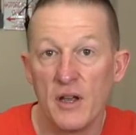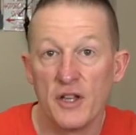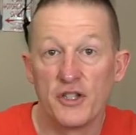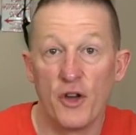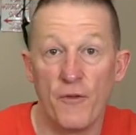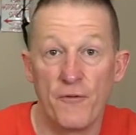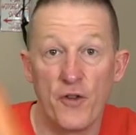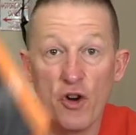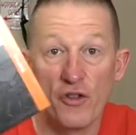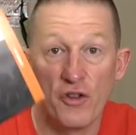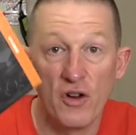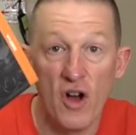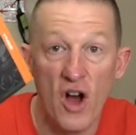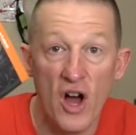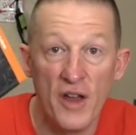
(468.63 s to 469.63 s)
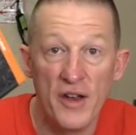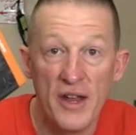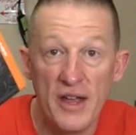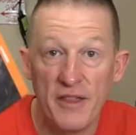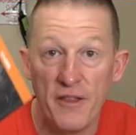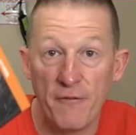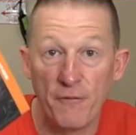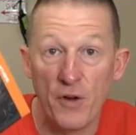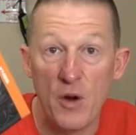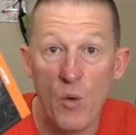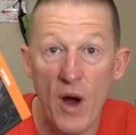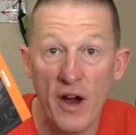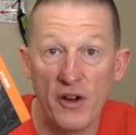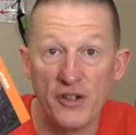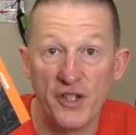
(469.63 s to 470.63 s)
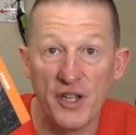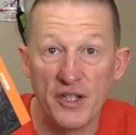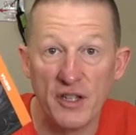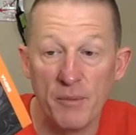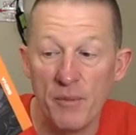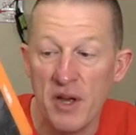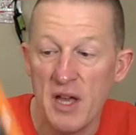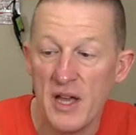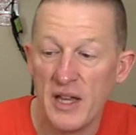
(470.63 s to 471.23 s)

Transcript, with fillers: So further on the free wire system,